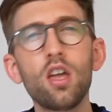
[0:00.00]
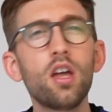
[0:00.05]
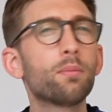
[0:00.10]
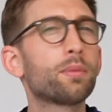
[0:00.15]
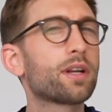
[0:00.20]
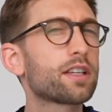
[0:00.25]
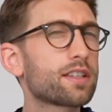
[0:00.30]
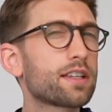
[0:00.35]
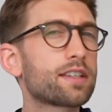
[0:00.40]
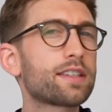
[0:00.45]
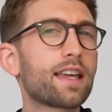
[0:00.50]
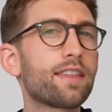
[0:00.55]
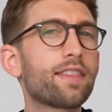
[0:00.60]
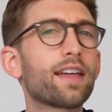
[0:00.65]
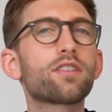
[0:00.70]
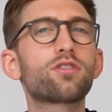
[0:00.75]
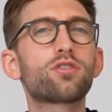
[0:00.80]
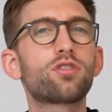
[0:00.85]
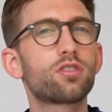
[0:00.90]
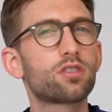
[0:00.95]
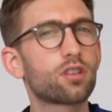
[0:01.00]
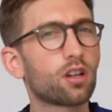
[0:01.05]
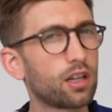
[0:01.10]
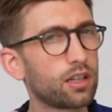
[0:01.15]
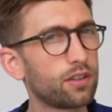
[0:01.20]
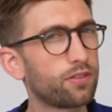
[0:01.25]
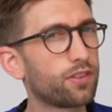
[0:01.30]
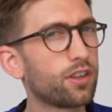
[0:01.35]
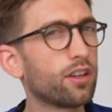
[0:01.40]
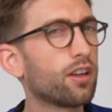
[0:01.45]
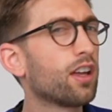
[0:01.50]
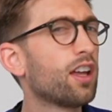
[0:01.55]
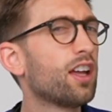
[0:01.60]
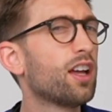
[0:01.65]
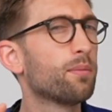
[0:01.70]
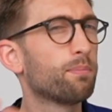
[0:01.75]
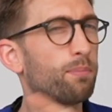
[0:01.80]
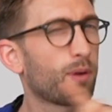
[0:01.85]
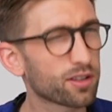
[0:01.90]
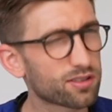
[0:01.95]
But as I say, that's just kind of the
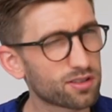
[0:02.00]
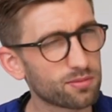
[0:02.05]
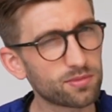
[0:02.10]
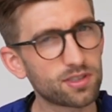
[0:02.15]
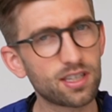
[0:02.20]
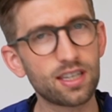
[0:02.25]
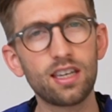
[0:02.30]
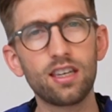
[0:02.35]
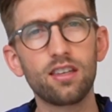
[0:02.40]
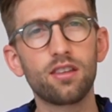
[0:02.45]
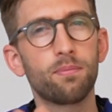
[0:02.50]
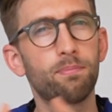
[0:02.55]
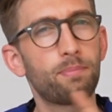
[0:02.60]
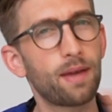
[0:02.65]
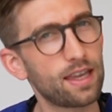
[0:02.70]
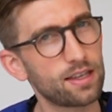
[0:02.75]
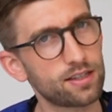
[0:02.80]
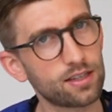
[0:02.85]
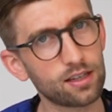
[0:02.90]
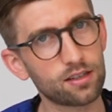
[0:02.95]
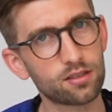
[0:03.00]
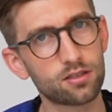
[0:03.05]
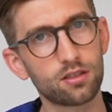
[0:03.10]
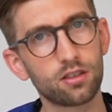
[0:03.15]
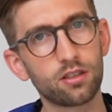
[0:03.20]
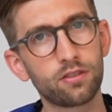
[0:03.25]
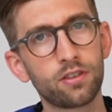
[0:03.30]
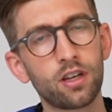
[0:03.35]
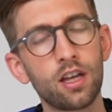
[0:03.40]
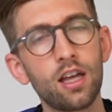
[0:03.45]
bottom tier, the basic stuff.